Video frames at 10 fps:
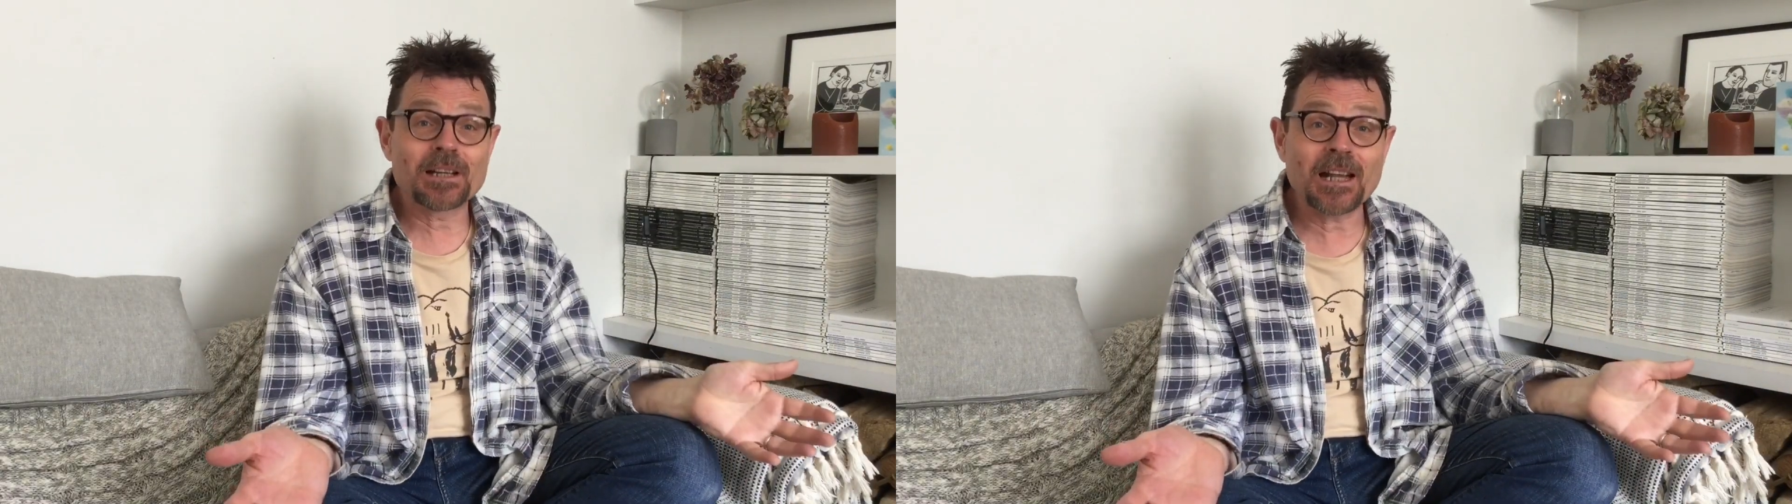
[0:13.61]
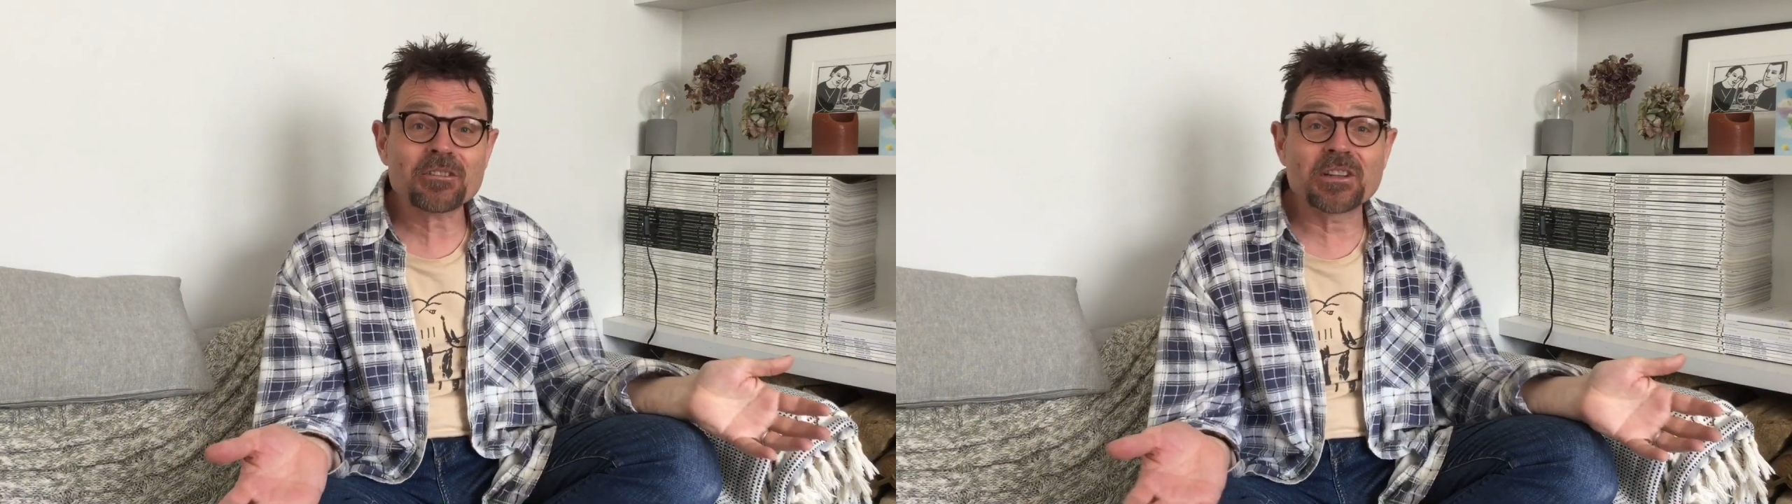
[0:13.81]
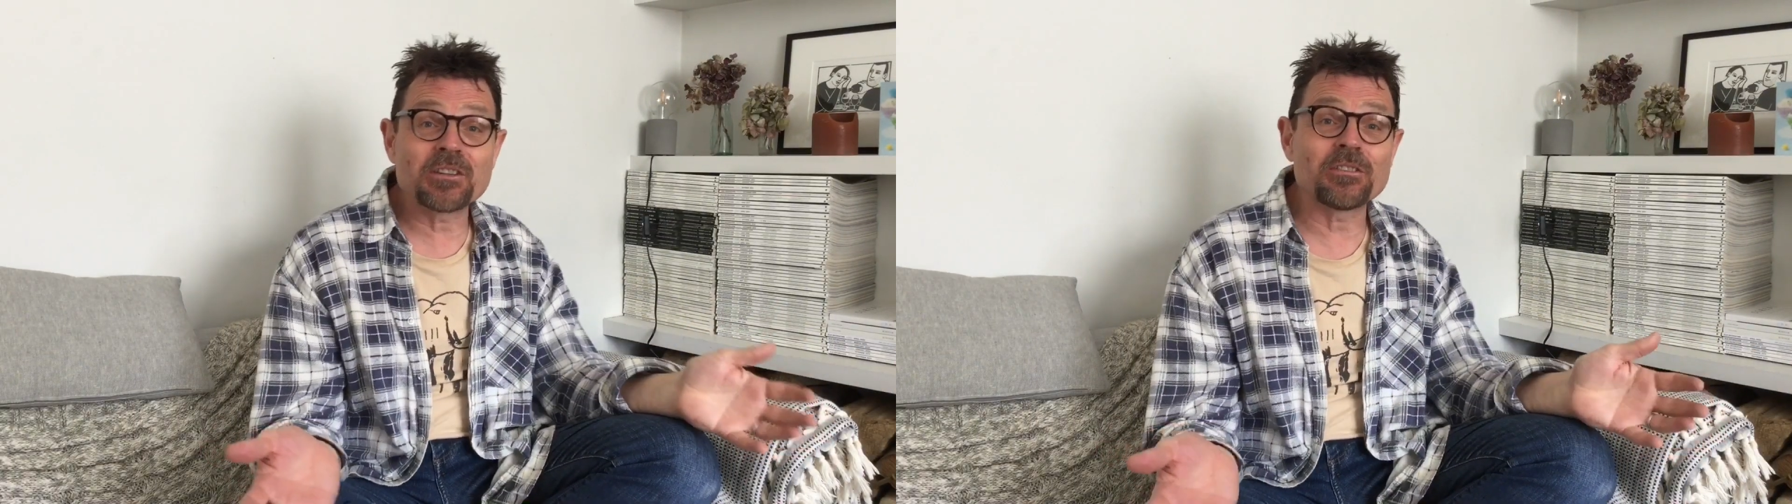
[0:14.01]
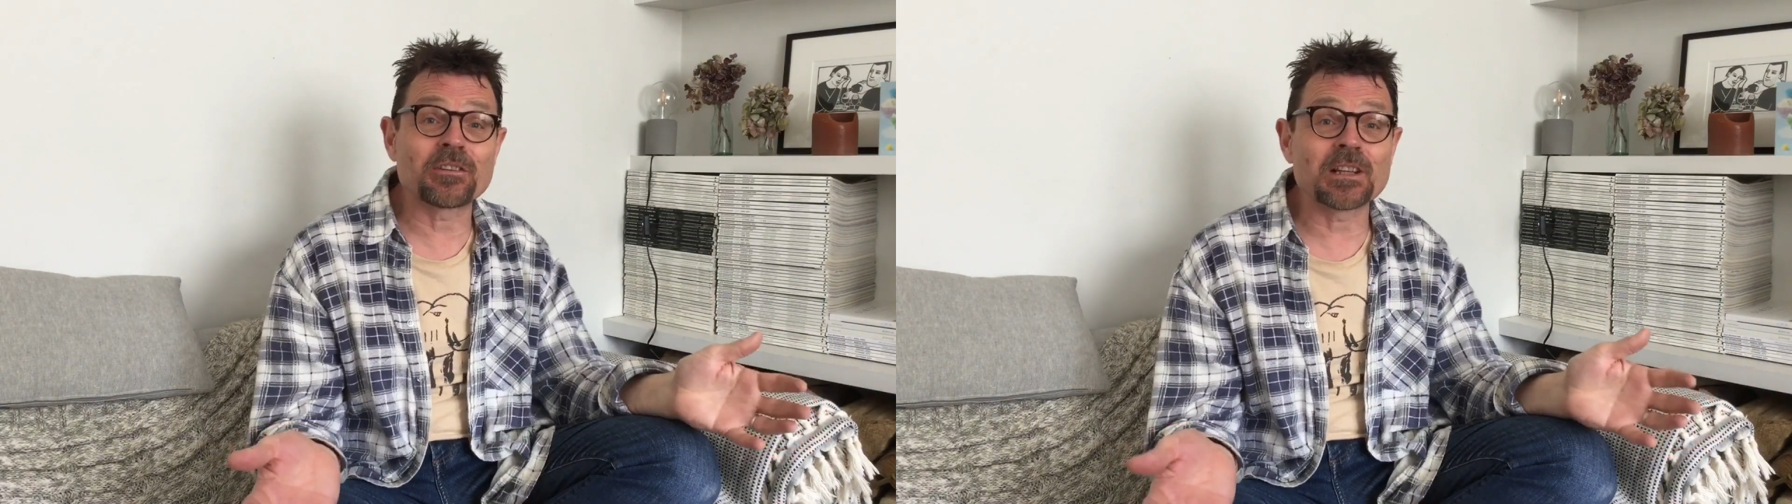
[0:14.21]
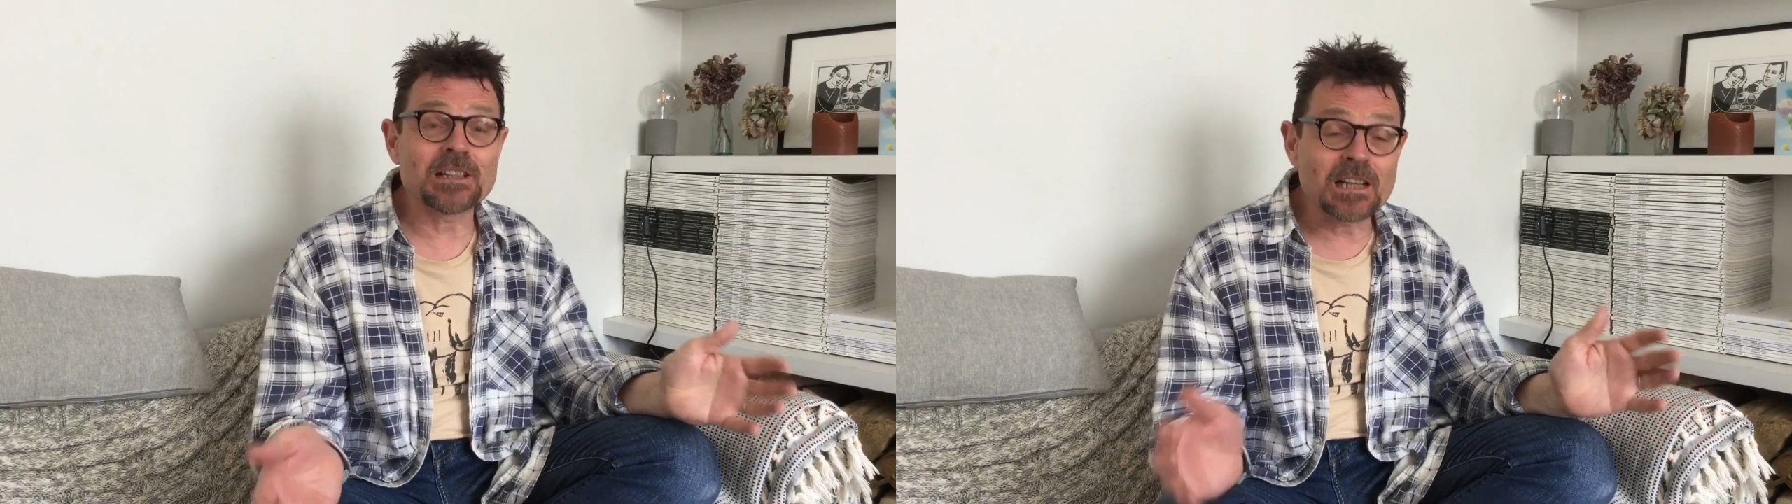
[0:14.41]
And actually, this is
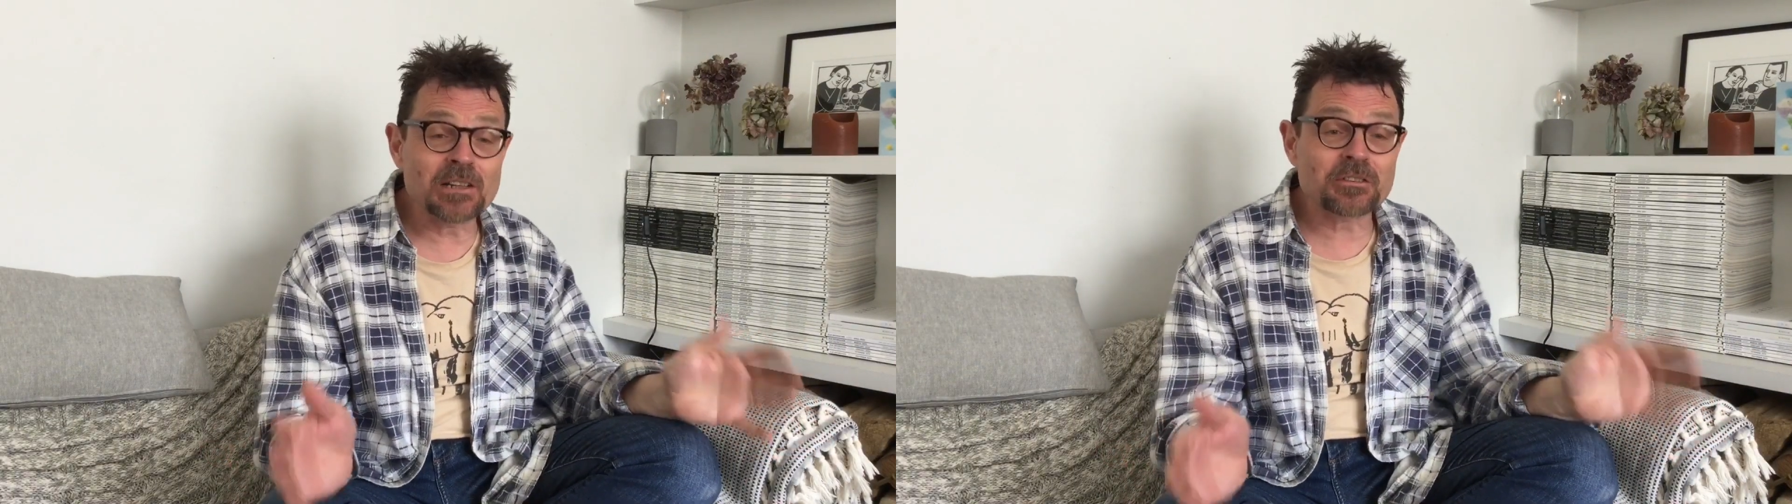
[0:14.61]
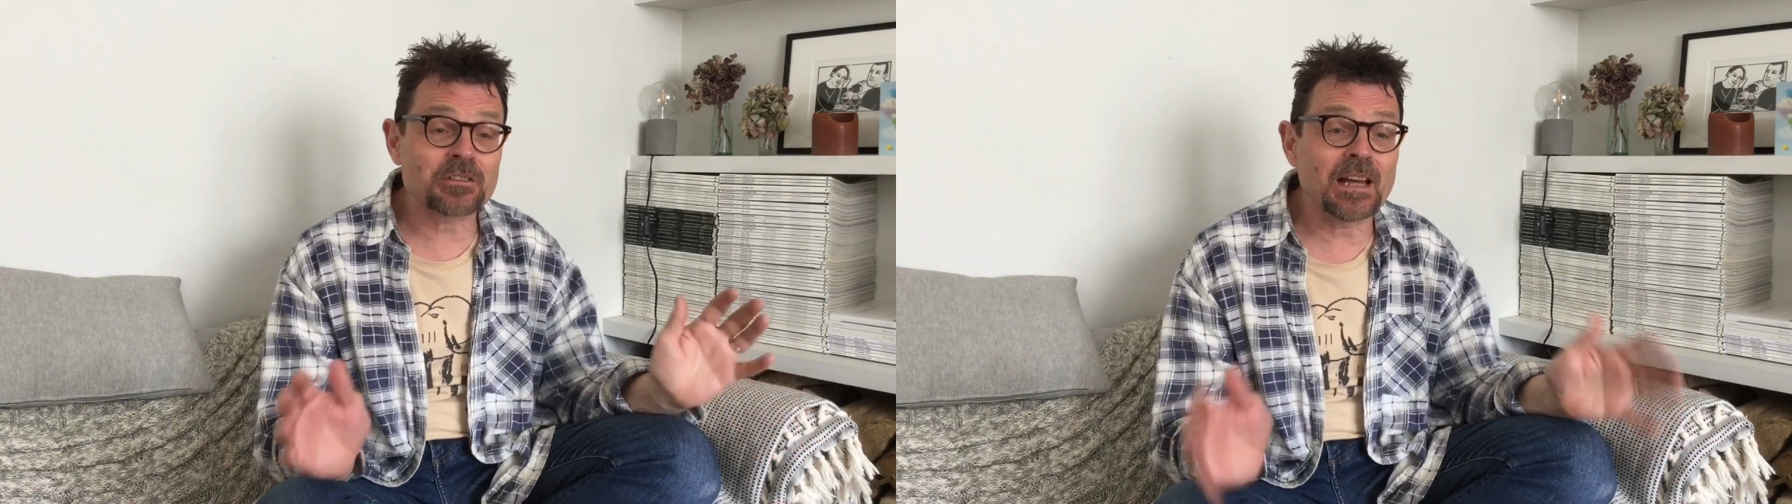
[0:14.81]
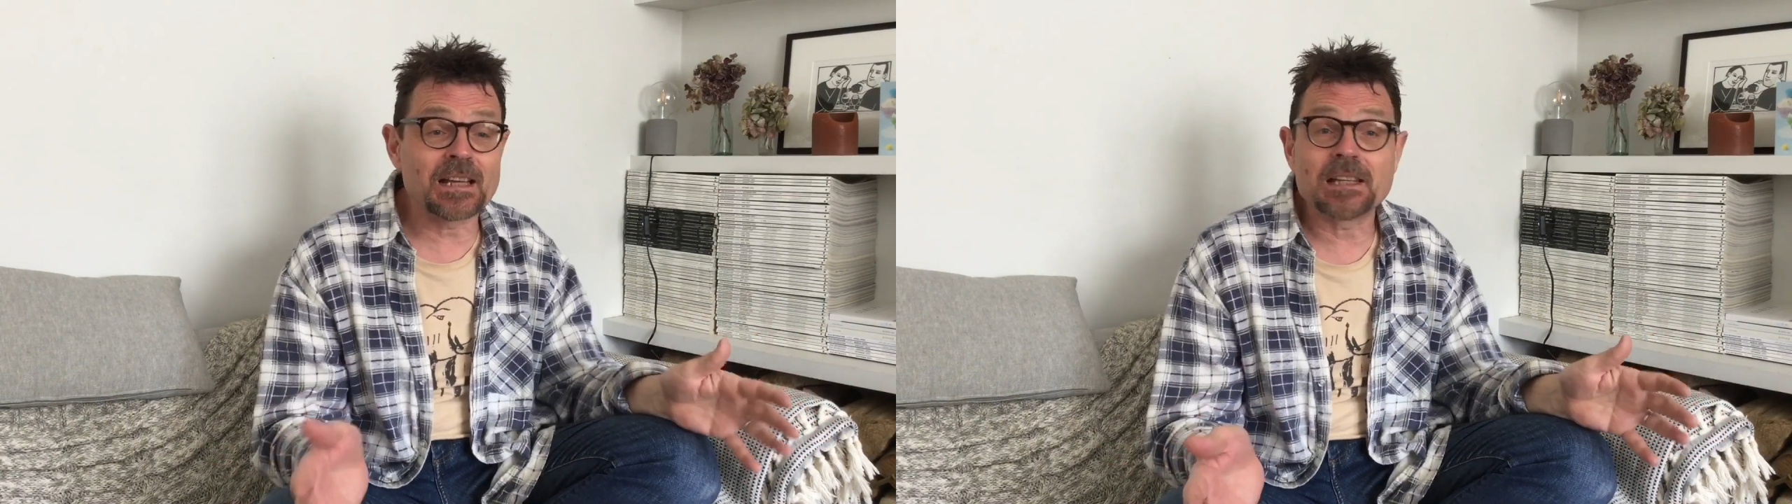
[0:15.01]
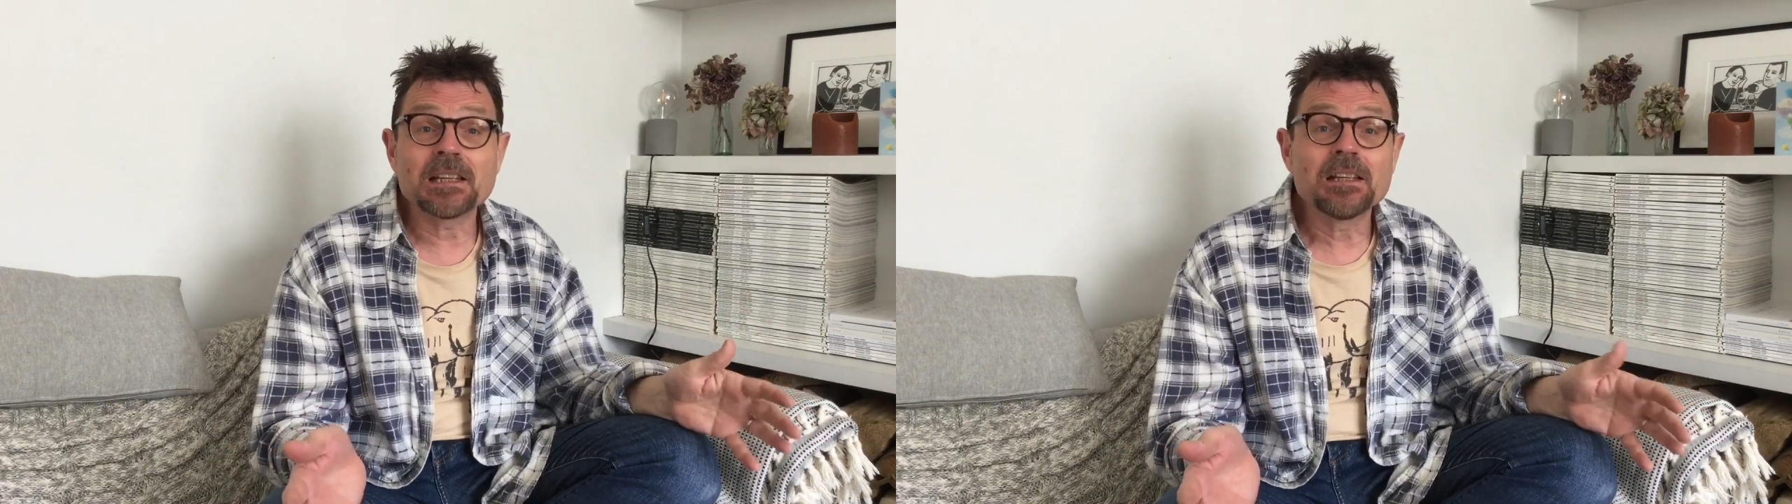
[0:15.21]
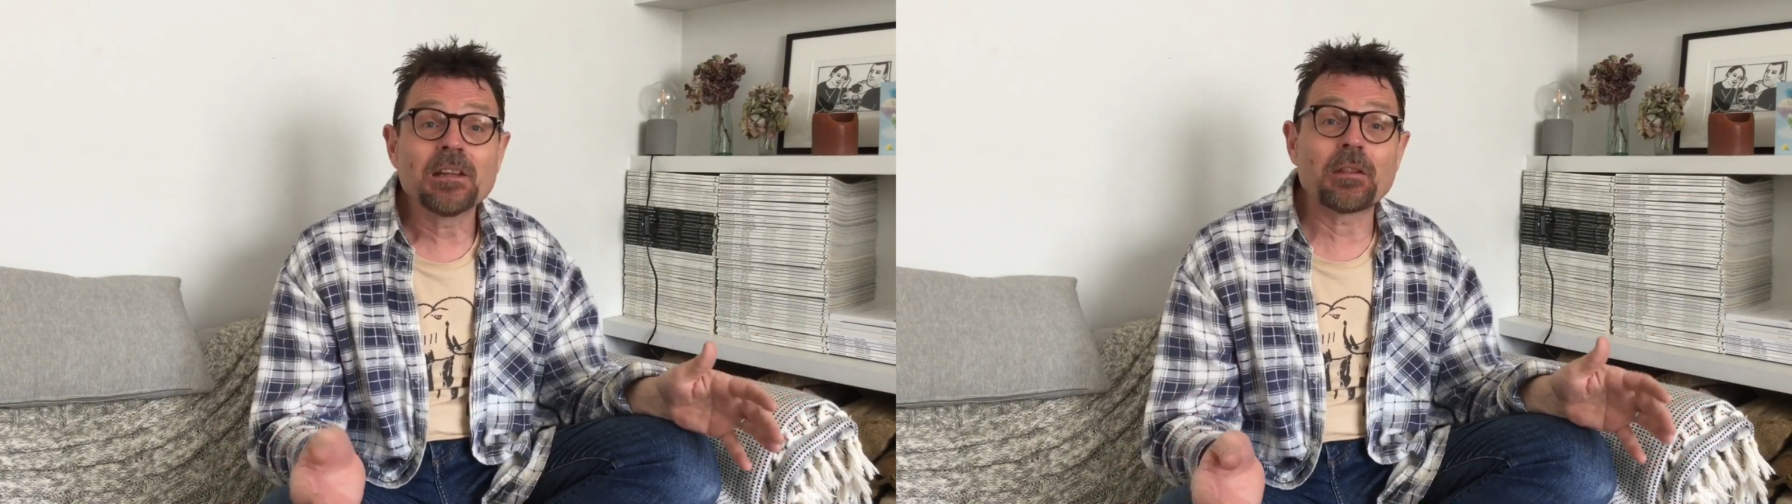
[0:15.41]
the last day